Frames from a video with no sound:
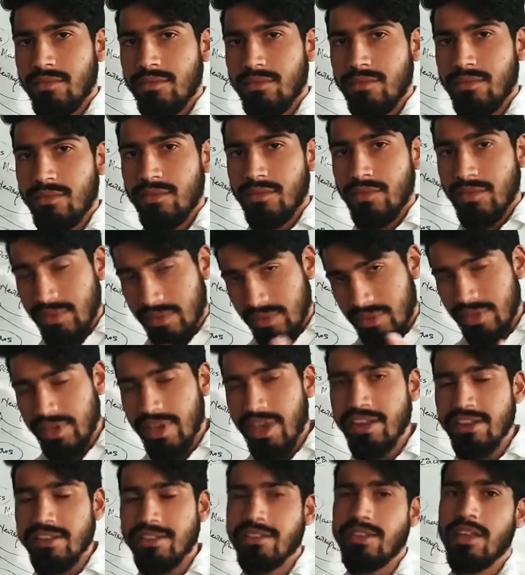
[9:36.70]
Here
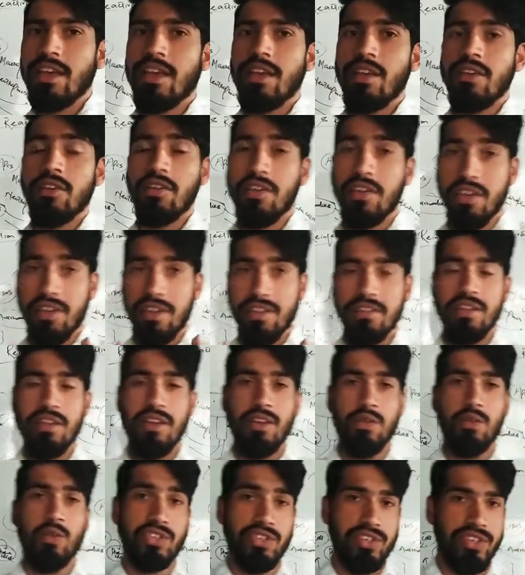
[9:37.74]
the question
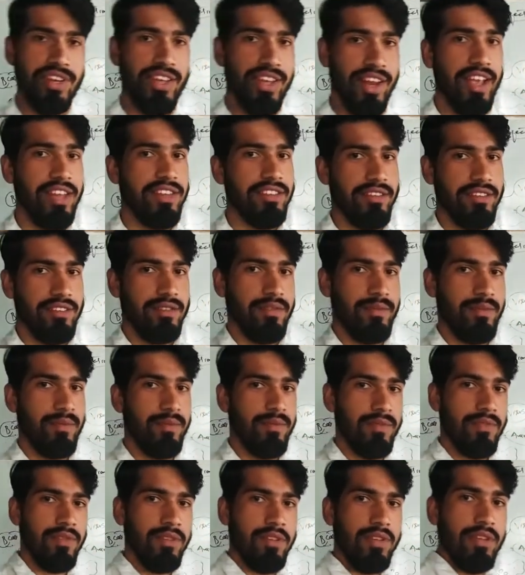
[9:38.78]
arises.
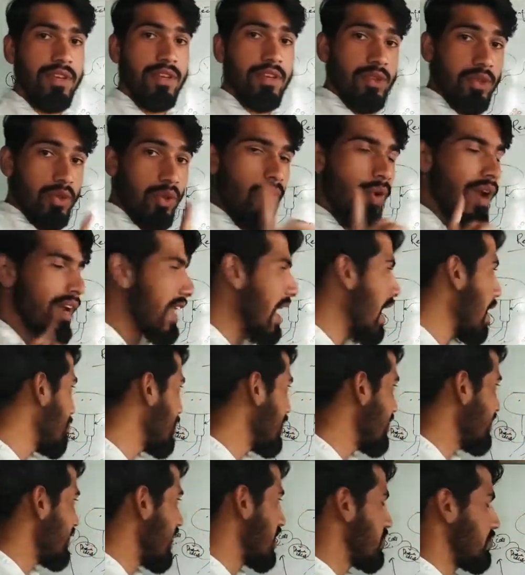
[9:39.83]
So what happens
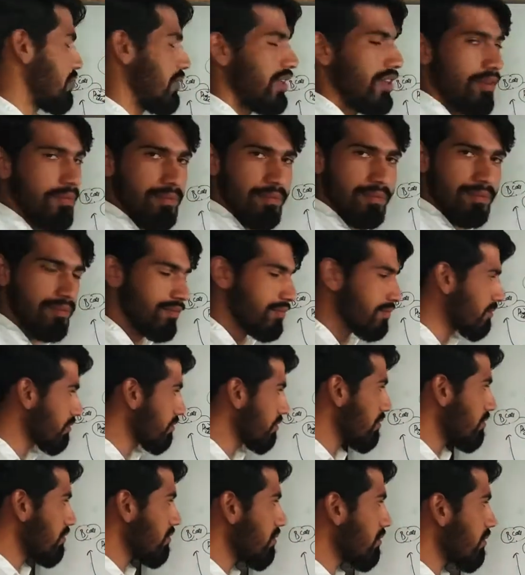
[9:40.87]
actually?
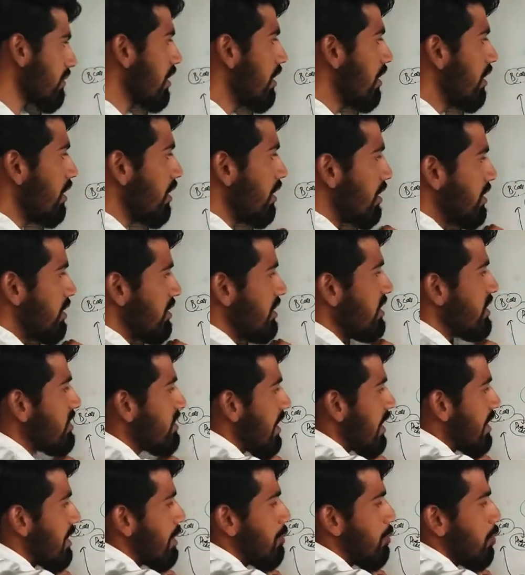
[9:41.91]
These
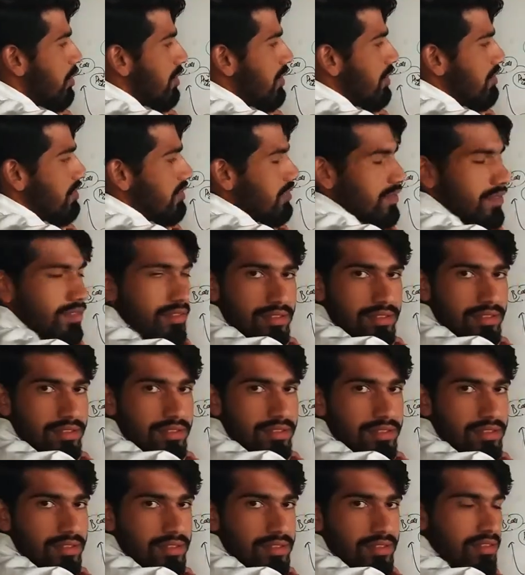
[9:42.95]
antibodies,
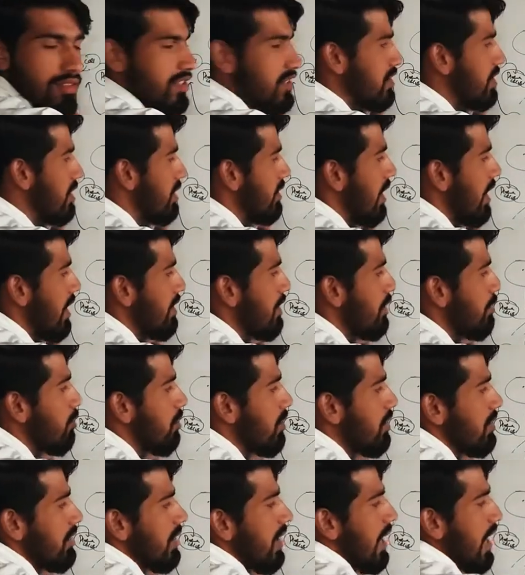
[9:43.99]
the
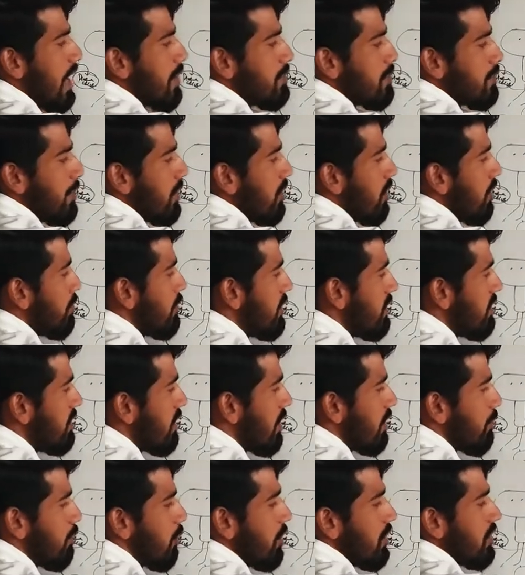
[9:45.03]
lifespan of these
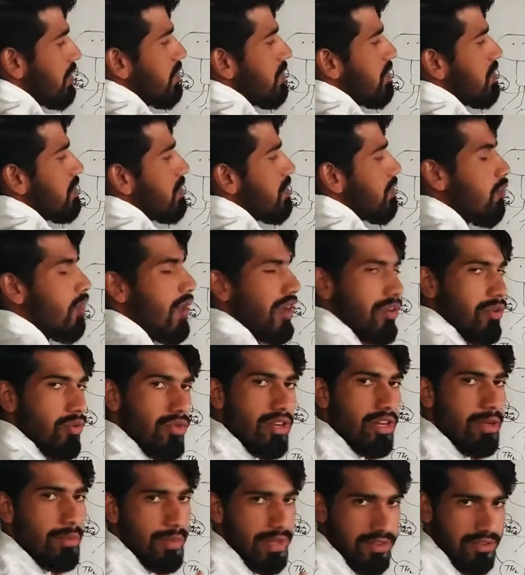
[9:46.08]
antibodies is 1 to 3 months.